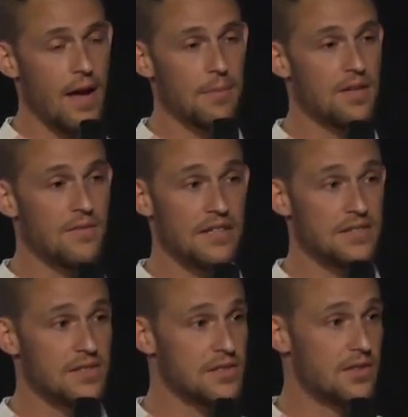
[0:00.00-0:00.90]
I'm
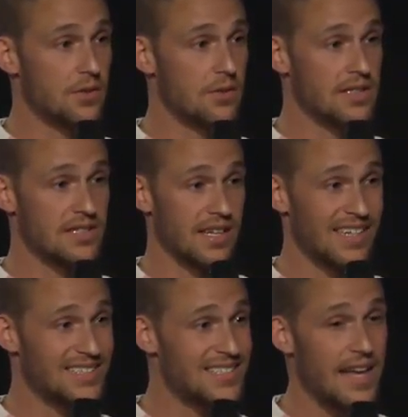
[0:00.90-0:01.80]
convinced this dude listened to
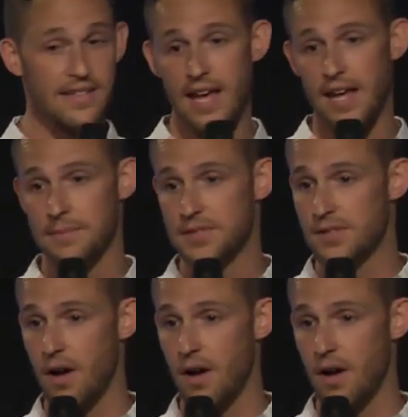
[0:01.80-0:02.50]
cassette tapes